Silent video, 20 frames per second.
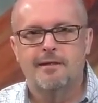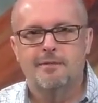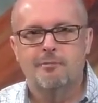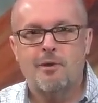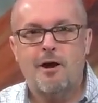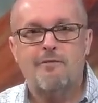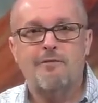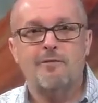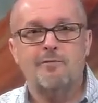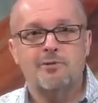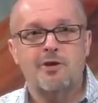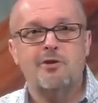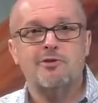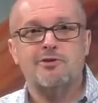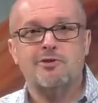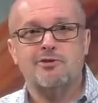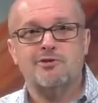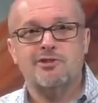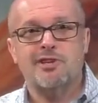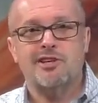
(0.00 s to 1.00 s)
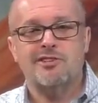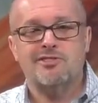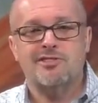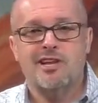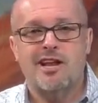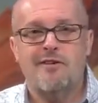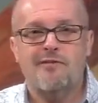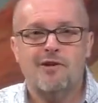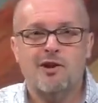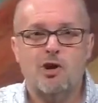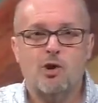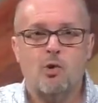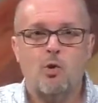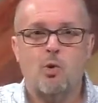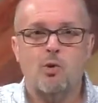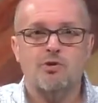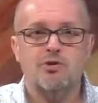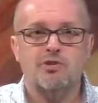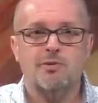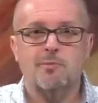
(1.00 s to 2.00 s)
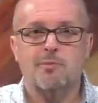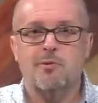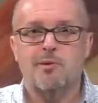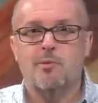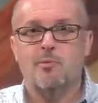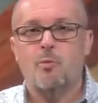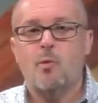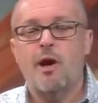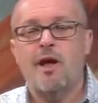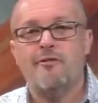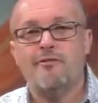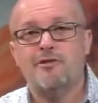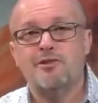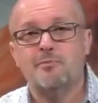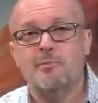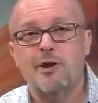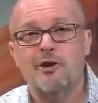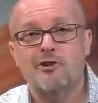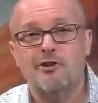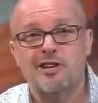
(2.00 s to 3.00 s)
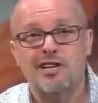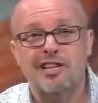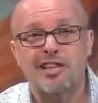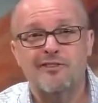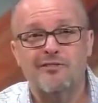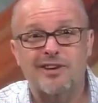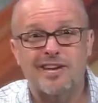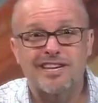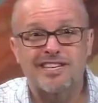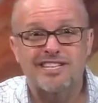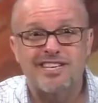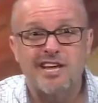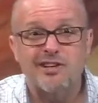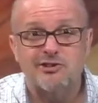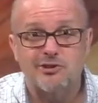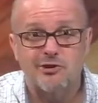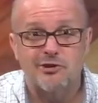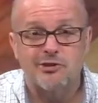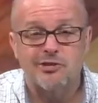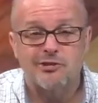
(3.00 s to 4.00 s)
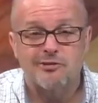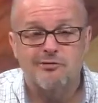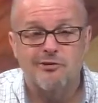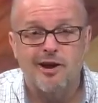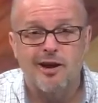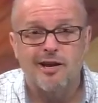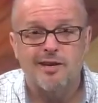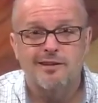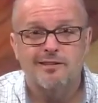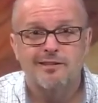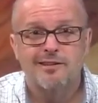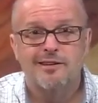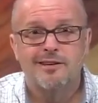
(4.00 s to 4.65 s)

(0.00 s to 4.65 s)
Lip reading: Proverbs also says that having a quarrelsome wife, it's better to live in a desert, right?